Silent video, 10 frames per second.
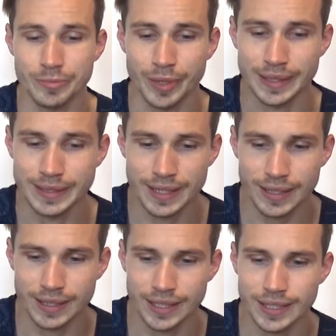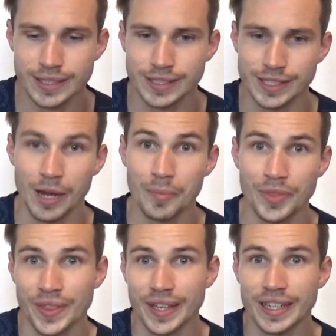But sadly
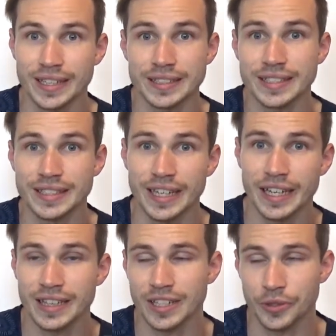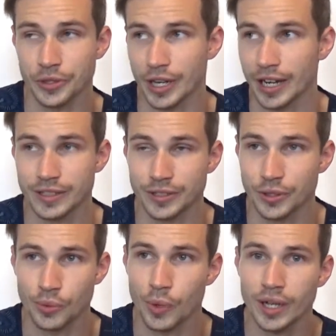something, a snail or I don't
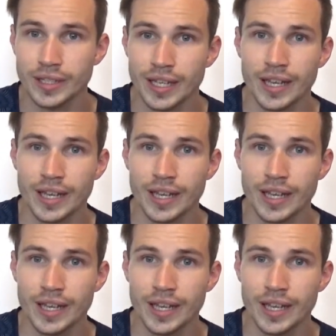know what,